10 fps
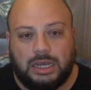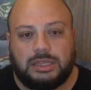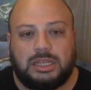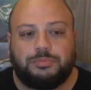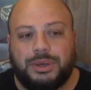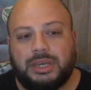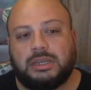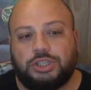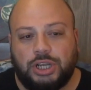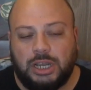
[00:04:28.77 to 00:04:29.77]
big
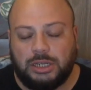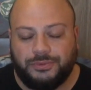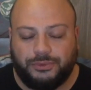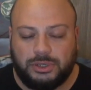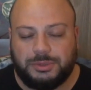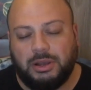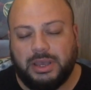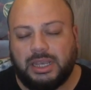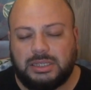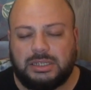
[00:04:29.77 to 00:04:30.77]
change for
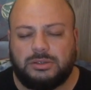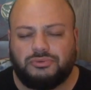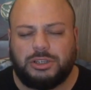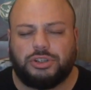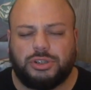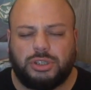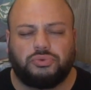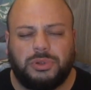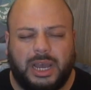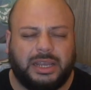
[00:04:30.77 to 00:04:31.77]
spellcasting is Rangers do
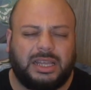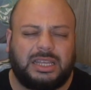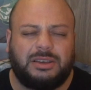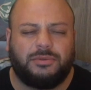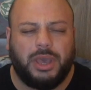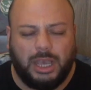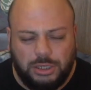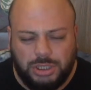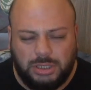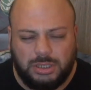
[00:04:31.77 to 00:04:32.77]
not get
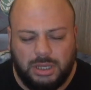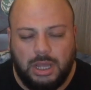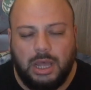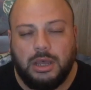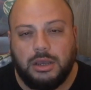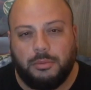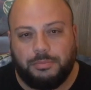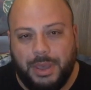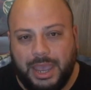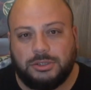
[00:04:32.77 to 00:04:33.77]
evocation
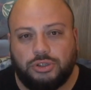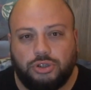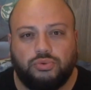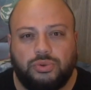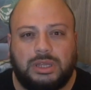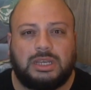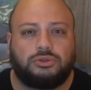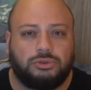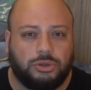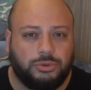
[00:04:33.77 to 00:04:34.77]
compared to the
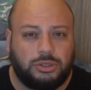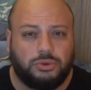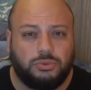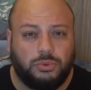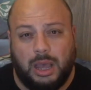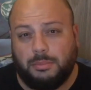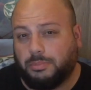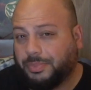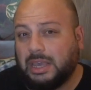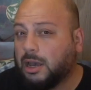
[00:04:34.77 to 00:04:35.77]
druids, who I'm
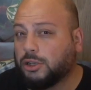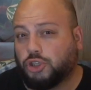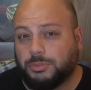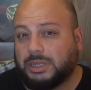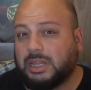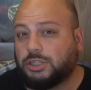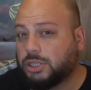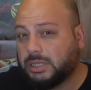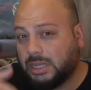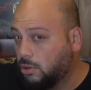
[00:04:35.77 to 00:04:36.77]
assuming they
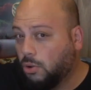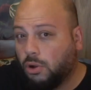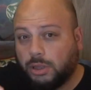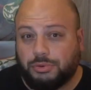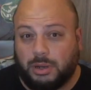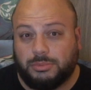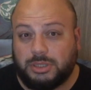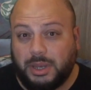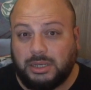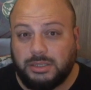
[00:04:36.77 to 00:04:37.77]
just get all the primal
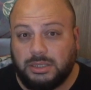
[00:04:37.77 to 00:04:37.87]
spells.